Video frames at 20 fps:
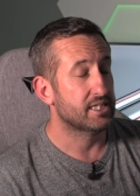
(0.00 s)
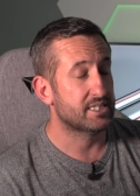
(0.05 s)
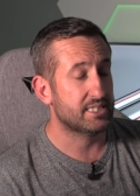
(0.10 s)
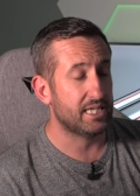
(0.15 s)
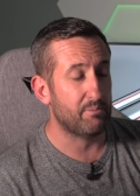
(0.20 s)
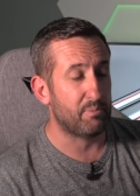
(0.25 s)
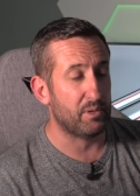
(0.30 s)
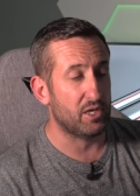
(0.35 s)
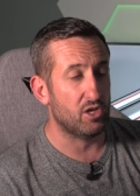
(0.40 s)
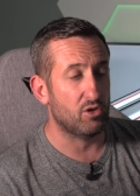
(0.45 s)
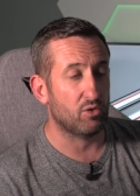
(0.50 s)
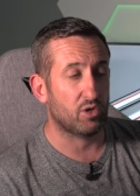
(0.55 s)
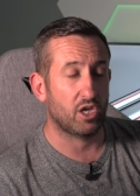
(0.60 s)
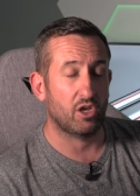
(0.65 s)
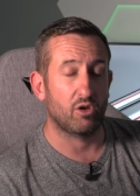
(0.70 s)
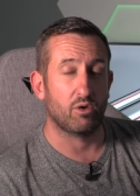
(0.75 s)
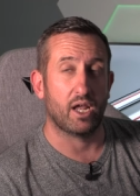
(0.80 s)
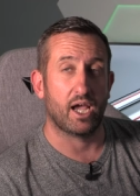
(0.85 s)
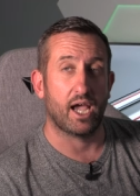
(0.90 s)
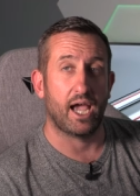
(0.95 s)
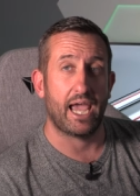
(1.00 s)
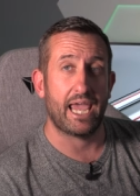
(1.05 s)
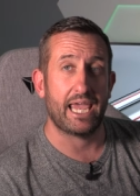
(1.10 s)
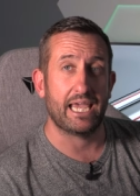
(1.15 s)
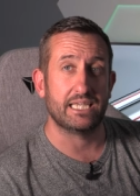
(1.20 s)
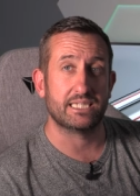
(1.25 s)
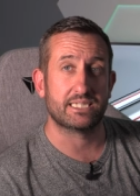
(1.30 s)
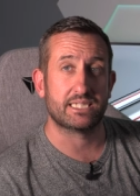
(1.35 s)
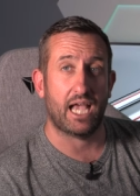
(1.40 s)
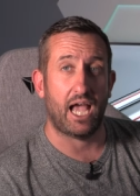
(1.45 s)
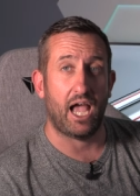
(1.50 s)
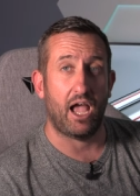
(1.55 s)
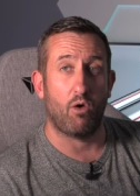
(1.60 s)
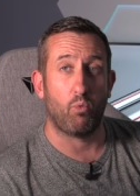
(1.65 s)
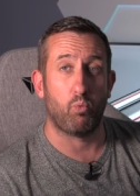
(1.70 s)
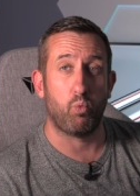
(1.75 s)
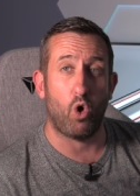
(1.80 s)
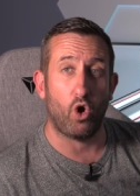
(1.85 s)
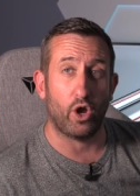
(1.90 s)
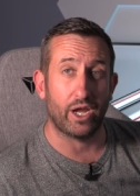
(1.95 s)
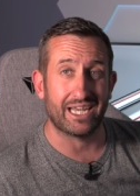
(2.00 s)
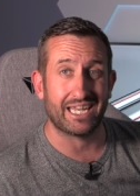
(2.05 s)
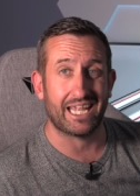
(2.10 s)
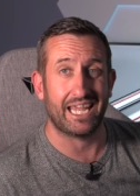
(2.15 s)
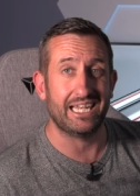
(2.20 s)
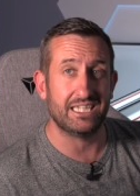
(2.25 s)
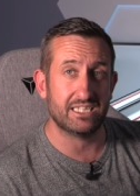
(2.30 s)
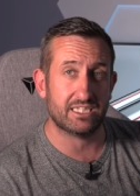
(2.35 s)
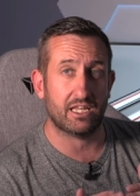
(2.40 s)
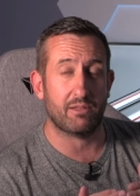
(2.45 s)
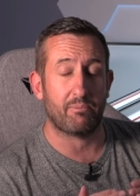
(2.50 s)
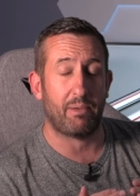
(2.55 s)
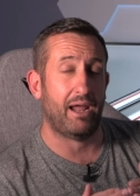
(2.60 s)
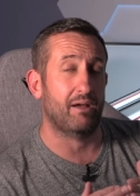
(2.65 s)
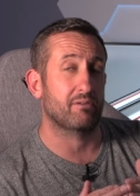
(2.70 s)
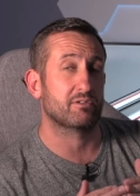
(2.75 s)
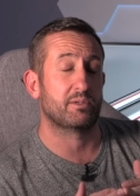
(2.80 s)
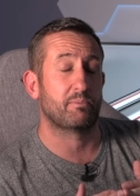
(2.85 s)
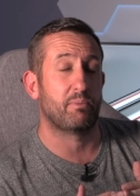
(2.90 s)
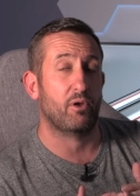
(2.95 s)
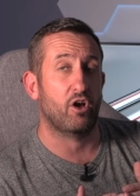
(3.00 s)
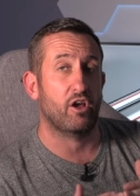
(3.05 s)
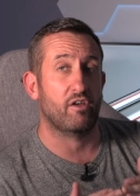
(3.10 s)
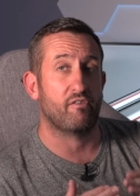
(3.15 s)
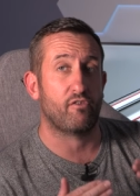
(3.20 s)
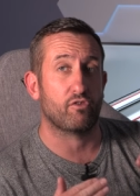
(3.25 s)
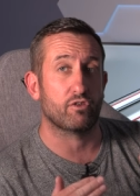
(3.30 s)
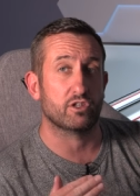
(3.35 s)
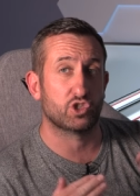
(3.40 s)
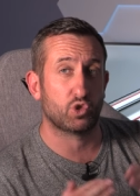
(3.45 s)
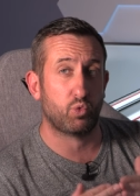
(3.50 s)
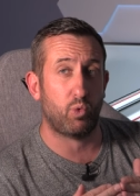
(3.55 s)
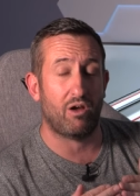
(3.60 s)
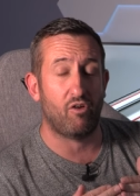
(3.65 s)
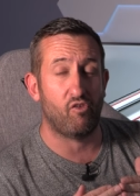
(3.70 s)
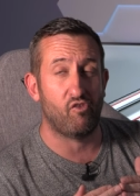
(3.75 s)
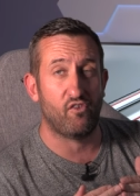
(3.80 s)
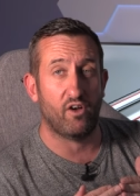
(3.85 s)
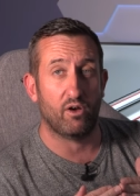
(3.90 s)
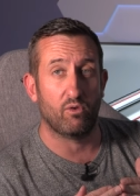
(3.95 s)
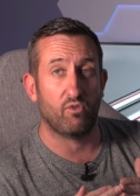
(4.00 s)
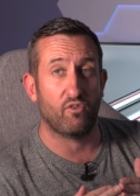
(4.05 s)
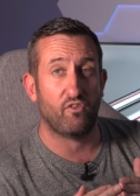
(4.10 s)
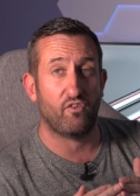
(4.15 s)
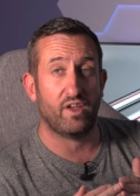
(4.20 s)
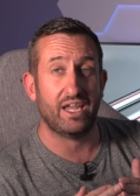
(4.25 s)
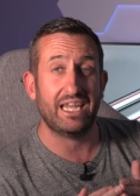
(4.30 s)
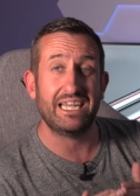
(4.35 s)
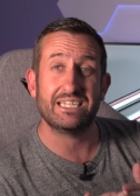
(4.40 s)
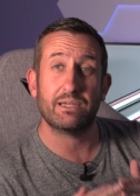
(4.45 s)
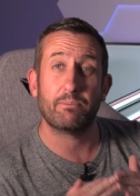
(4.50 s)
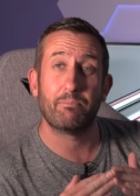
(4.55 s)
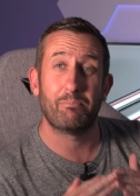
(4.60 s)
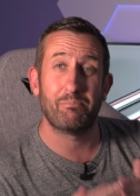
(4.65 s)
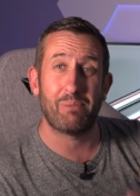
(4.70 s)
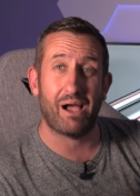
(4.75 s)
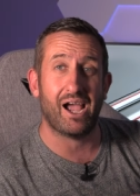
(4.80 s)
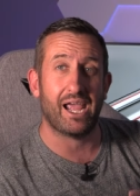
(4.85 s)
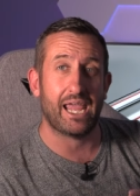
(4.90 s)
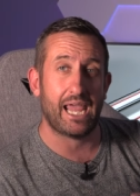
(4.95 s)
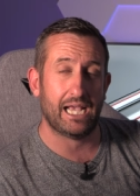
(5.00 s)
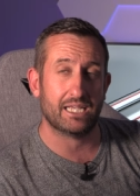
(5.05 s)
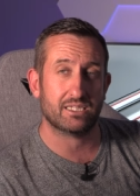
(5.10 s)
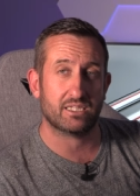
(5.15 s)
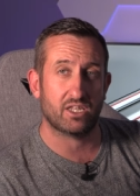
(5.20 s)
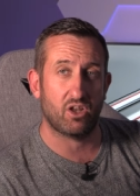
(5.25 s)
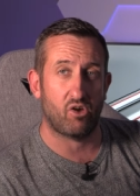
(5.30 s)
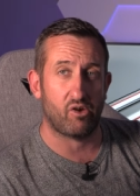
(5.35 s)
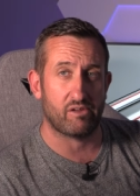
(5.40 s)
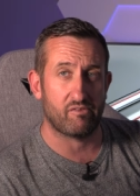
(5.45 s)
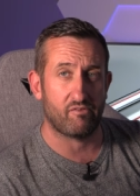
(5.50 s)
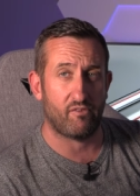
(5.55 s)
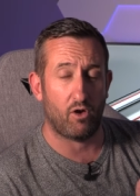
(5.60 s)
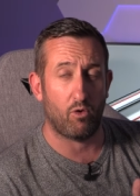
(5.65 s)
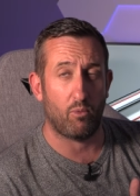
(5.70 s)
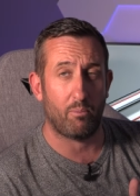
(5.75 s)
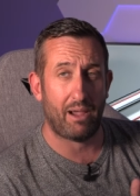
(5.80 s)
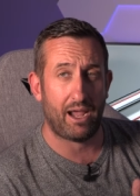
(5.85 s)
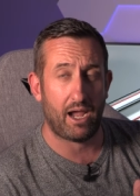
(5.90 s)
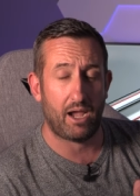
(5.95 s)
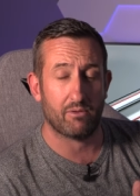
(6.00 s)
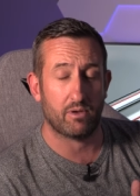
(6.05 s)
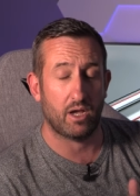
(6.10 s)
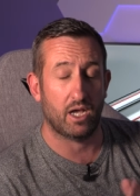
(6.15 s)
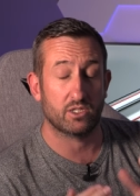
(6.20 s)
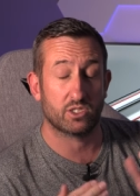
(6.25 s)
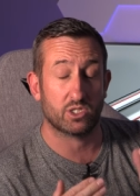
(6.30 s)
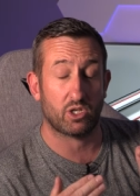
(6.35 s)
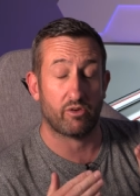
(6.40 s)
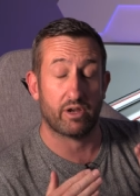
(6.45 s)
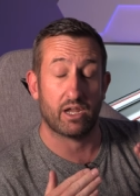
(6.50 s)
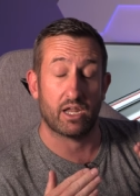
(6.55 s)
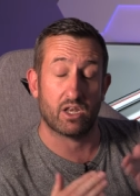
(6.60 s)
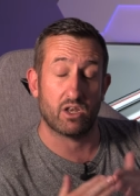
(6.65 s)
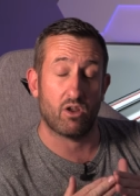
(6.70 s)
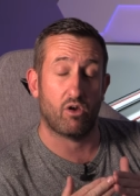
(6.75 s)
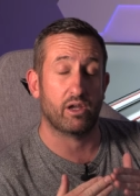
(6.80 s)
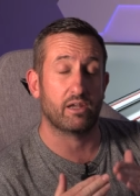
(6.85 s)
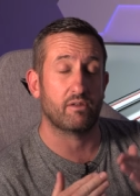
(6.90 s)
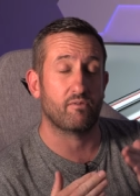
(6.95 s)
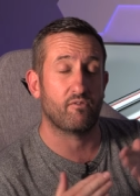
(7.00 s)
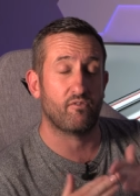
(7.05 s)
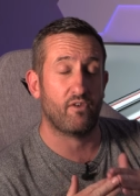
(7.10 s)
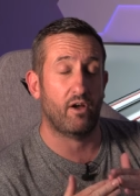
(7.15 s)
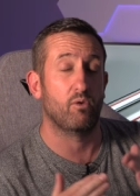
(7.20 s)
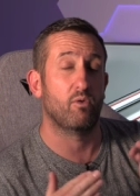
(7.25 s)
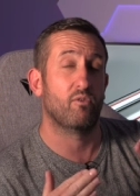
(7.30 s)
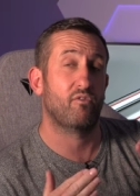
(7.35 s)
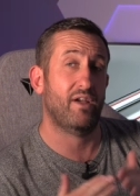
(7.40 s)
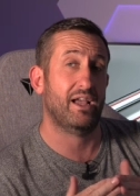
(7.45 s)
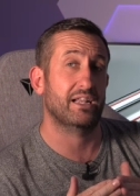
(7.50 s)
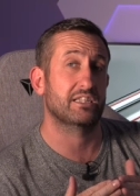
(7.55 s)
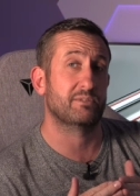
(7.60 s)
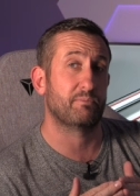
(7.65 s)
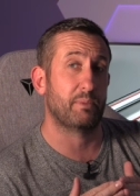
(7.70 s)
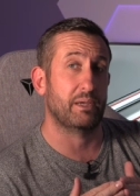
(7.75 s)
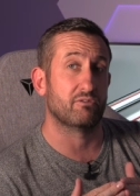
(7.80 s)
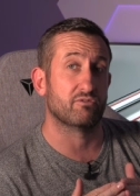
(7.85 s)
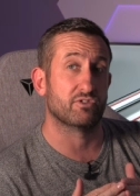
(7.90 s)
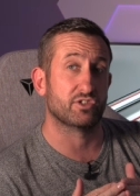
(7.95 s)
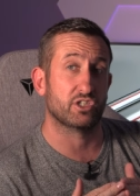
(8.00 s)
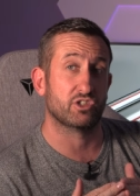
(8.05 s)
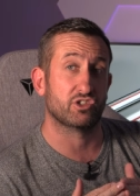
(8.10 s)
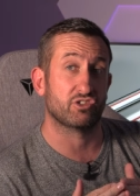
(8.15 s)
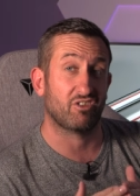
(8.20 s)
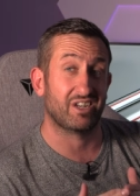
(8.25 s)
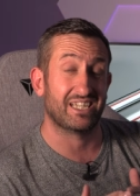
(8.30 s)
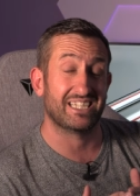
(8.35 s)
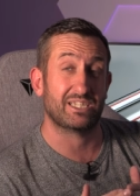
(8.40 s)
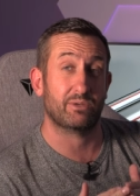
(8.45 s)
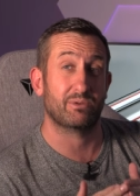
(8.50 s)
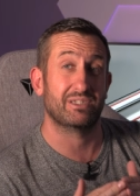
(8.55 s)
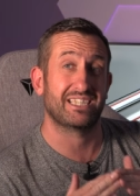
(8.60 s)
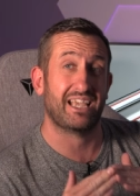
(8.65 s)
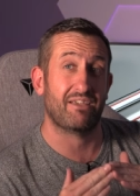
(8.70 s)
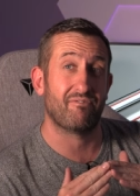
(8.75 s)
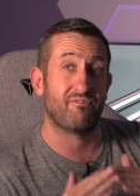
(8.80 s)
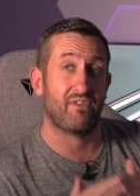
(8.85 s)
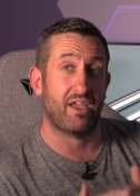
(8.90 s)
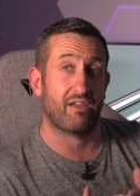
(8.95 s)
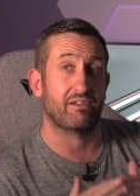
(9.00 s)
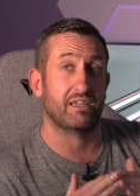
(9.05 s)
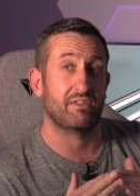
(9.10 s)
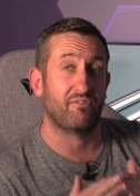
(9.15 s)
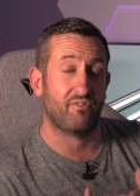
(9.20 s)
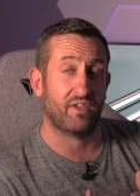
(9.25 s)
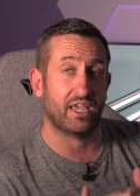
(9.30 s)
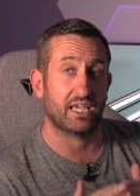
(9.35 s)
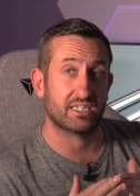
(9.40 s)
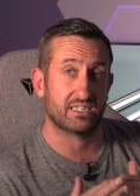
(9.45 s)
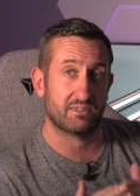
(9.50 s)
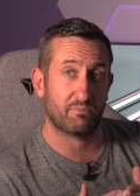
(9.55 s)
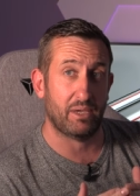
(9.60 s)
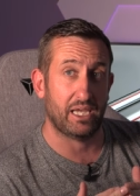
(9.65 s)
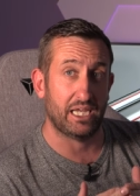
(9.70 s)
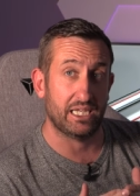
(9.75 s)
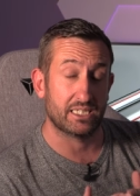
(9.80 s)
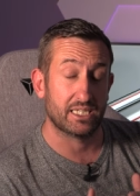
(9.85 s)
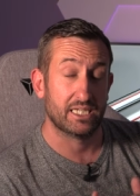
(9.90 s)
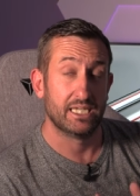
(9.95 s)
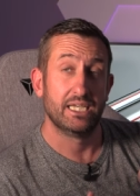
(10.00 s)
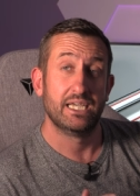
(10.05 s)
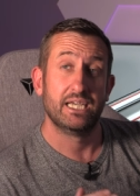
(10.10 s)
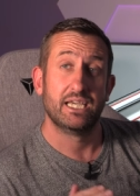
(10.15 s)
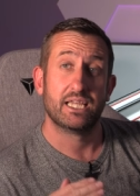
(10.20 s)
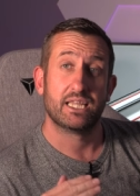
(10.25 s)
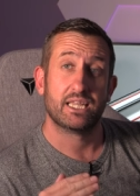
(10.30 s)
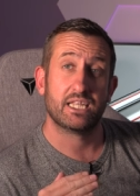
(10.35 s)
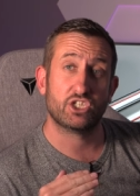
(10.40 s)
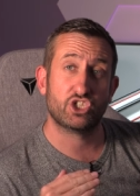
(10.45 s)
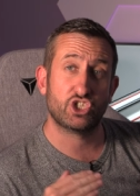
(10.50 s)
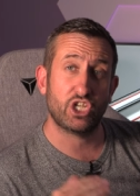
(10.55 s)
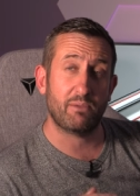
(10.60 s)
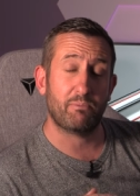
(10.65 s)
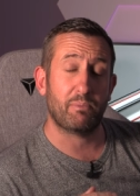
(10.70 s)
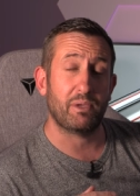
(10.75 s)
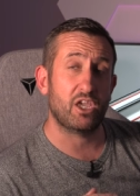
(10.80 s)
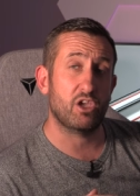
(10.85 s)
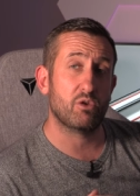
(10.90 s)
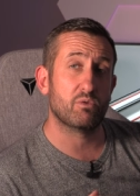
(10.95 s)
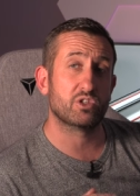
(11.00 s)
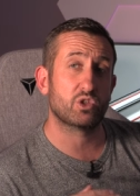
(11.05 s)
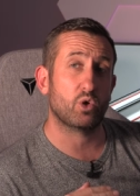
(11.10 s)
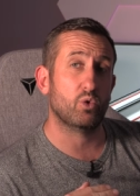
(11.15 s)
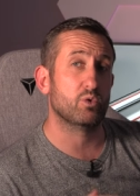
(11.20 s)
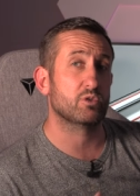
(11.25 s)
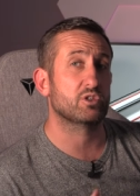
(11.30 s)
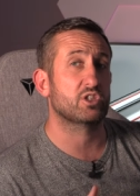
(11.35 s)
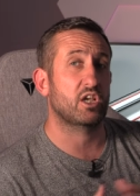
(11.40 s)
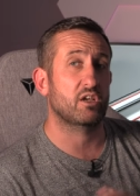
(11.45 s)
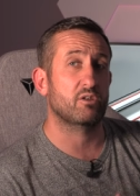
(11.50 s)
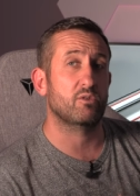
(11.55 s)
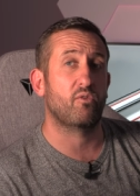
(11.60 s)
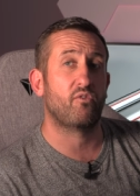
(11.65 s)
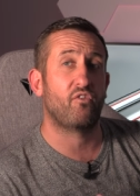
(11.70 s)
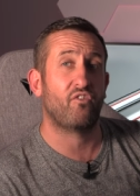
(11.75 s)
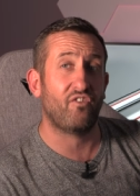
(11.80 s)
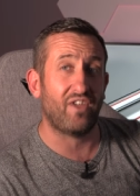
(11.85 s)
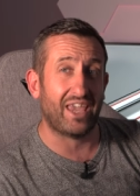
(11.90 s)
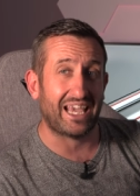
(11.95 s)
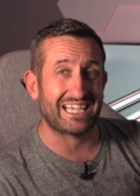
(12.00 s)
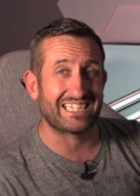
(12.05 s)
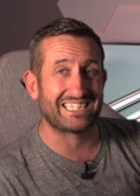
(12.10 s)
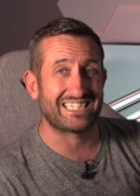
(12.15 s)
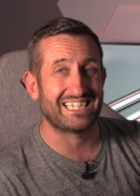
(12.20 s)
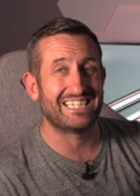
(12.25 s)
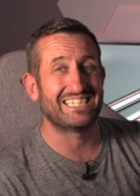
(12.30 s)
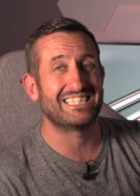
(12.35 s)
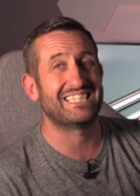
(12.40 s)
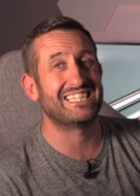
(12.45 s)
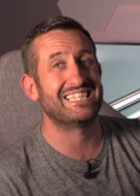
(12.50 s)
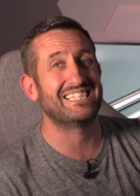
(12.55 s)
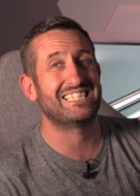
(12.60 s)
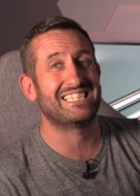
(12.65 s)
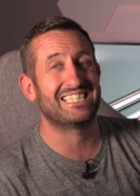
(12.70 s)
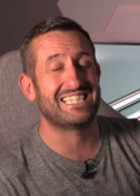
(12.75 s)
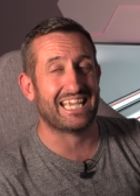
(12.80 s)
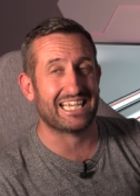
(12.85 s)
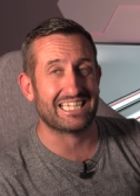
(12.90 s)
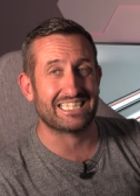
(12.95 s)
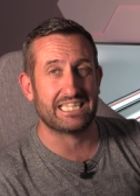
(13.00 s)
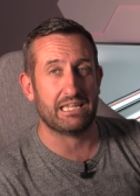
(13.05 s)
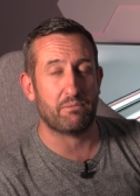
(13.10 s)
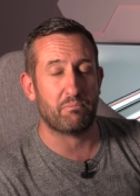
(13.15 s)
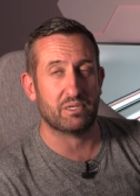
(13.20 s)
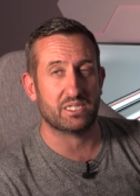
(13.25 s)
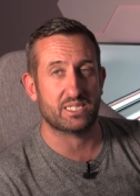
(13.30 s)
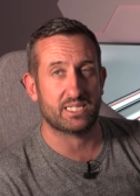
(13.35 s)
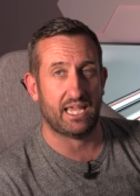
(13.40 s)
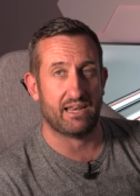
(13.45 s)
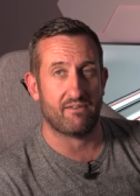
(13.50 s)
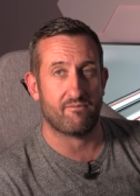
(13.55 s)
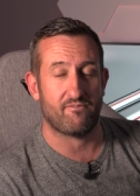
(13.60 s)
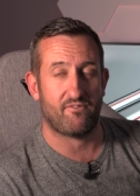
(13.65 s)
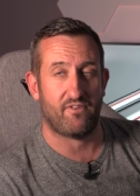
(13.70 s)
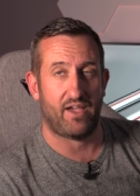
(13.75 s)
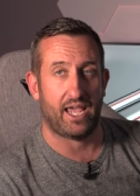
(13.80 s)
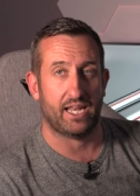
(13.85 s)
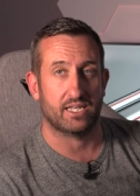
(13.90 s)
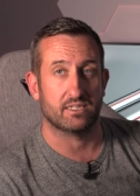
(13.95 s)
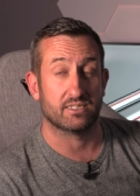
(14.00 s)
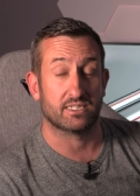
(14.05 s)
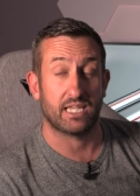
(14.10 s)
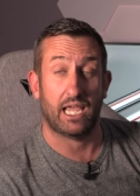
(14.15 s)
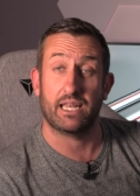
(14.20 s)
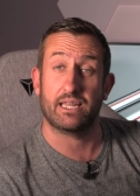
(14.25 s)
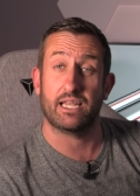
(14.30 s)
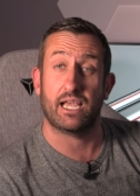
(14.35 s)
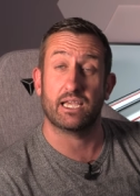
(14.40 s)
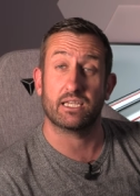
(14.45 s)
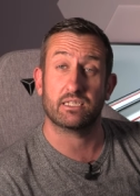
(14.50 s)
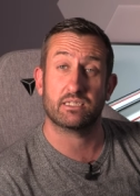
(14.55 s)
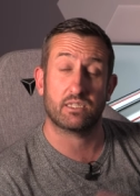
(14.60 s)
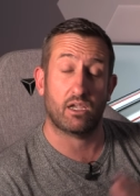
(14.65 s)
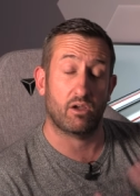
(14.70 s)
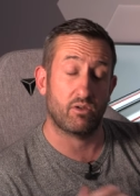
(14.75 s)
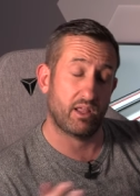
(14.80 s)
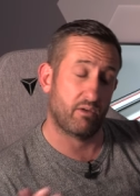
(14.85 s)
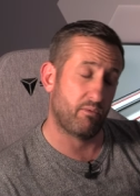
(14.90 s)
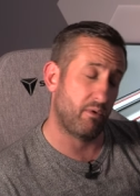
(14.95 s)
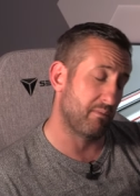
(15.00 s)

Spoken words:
The CPU cooler is wired into the power supply for a 12 volt feed, but it has a 9 volt fan speed reducer on it, so it's a very fixed speed. The GPU is also fixed to 60% fans, and that is so that